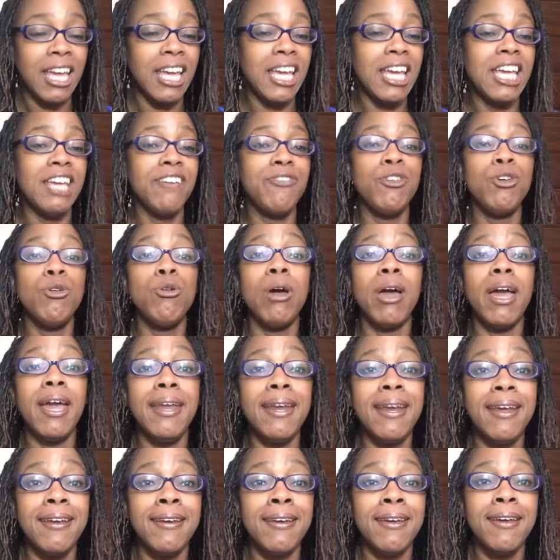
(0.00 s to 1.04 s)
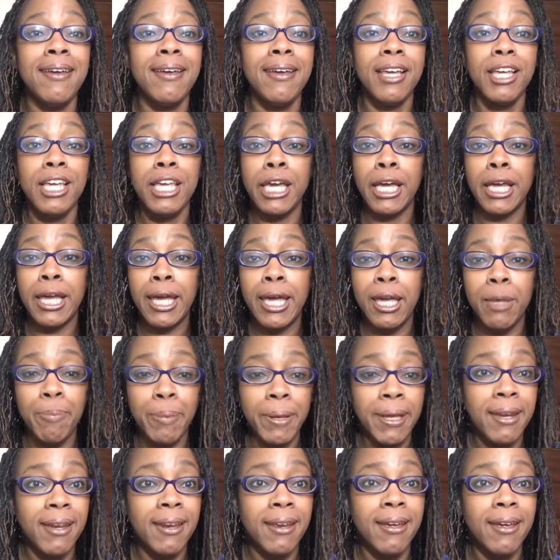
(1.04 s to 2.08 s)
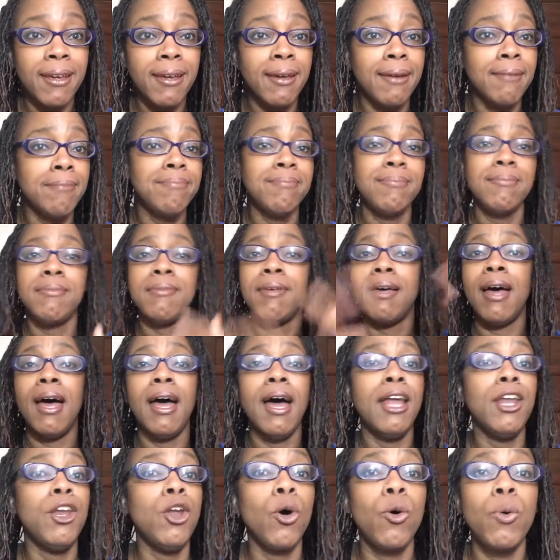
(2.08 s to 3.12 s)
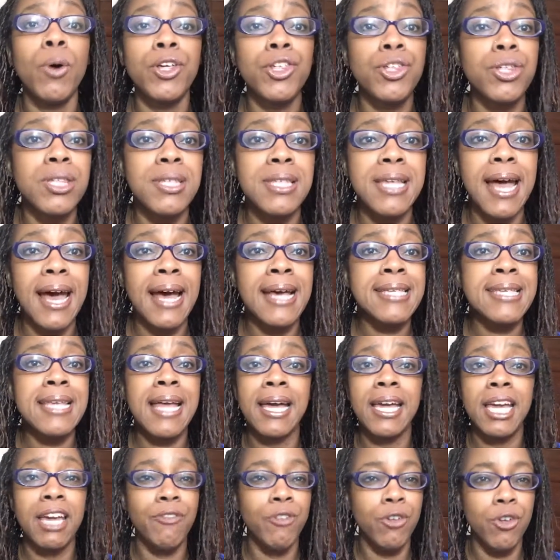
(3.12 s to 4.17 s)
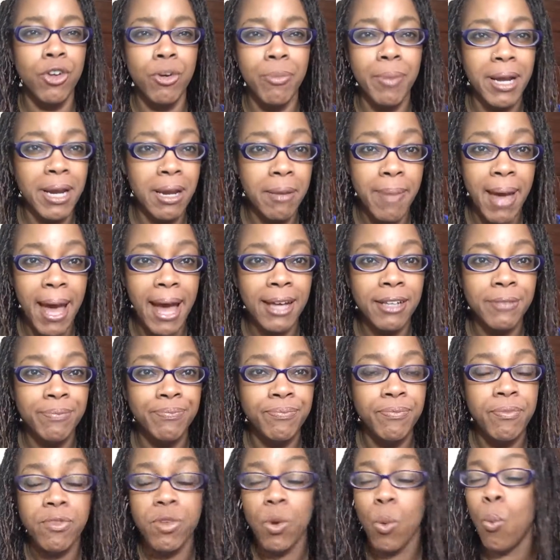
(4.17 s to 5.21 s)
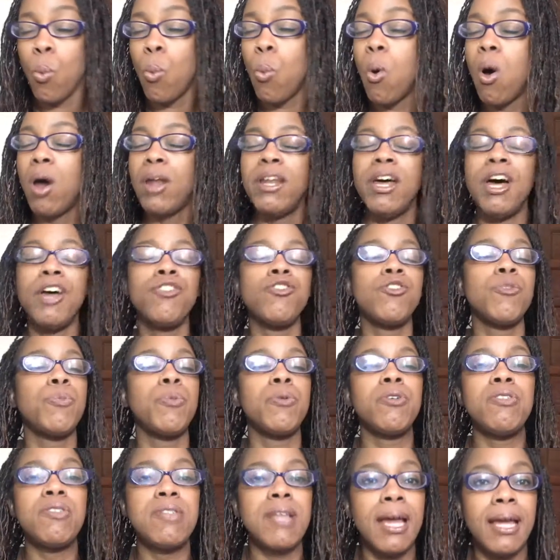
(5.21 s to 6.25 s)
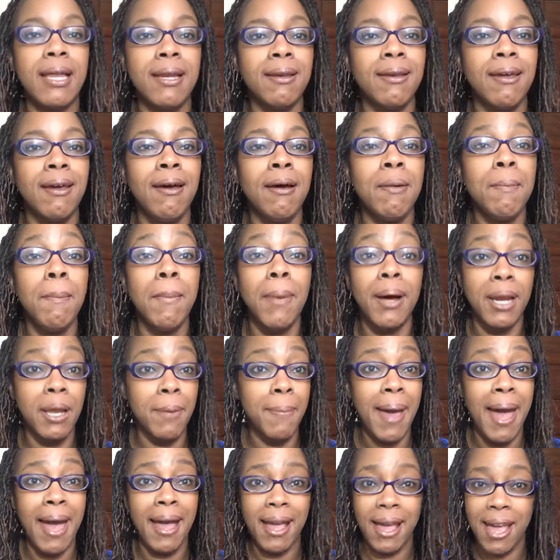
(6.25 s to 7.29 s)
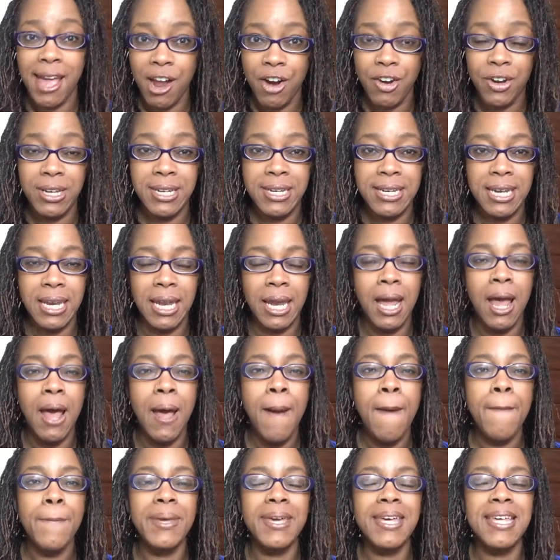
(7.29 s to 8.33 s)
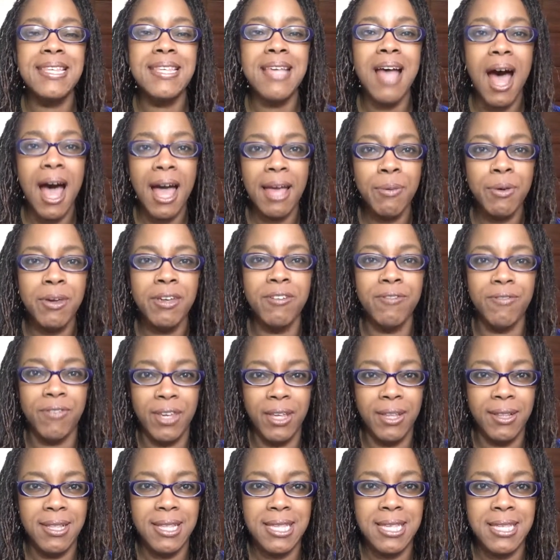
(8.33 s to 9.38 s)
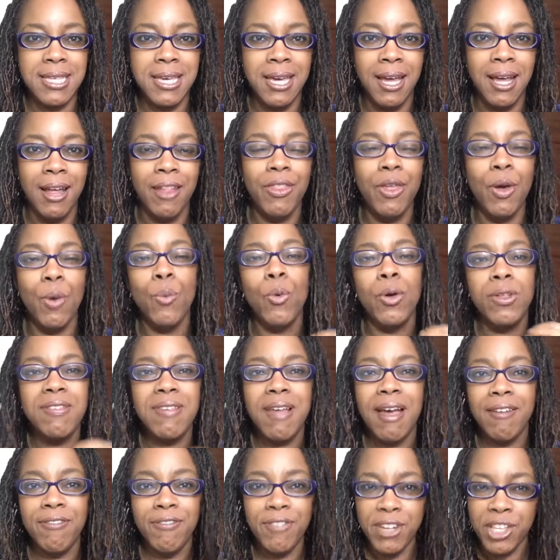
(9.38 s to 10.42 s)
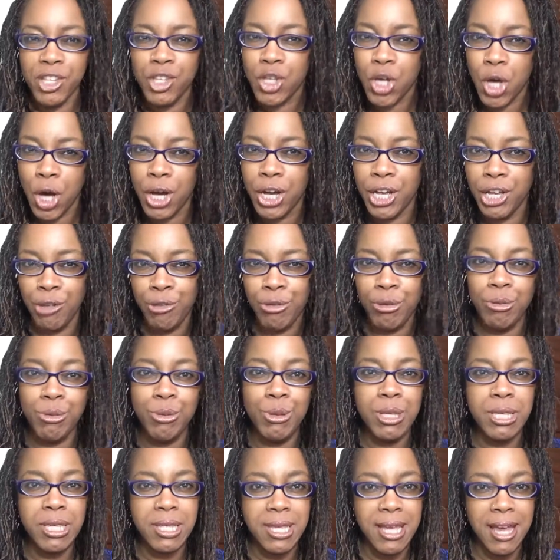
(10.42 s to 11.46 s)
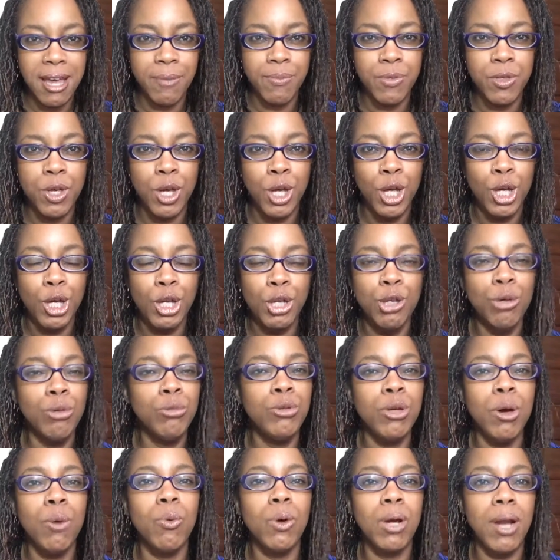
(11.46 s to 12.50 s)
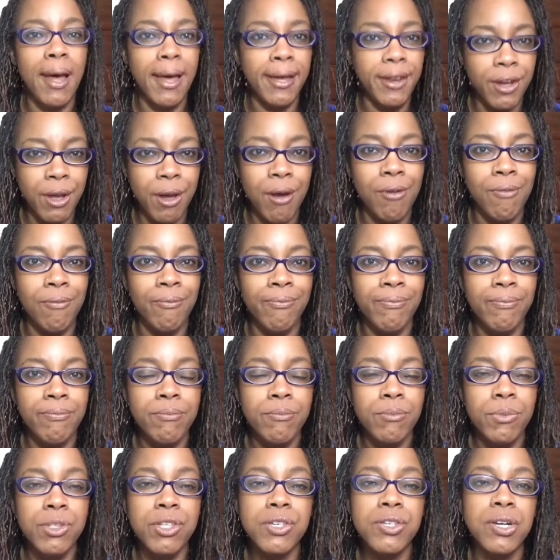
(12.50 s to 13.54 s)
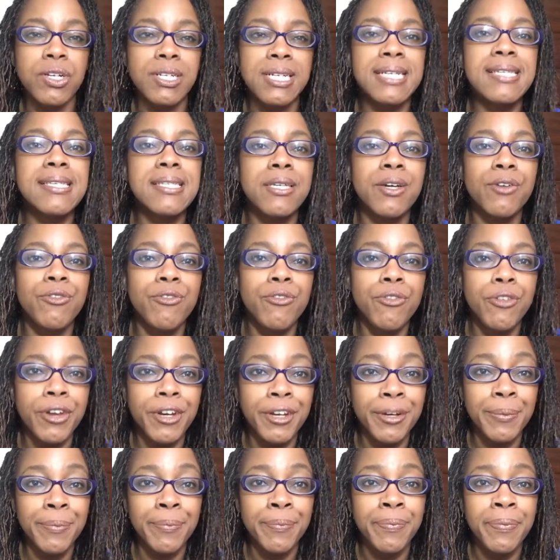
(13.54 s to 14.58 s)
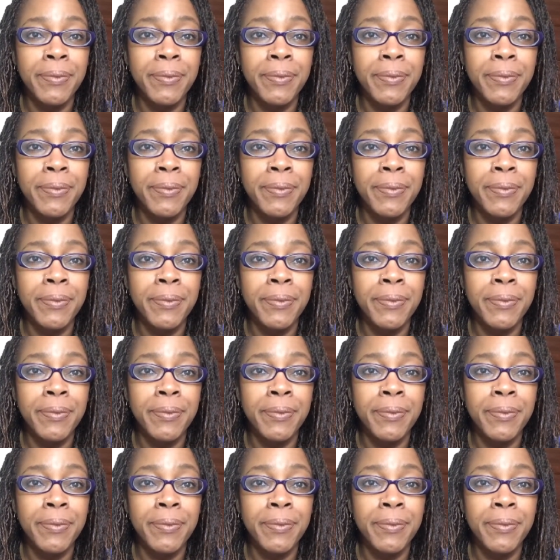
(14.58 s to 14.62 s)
If you hate it, you keep it. No questions asked. I give you your money back. It's a 100% money back guarantee. Because I'm convinced that once I finish talking through these steps, you'll know what I know, which is artistic freedom.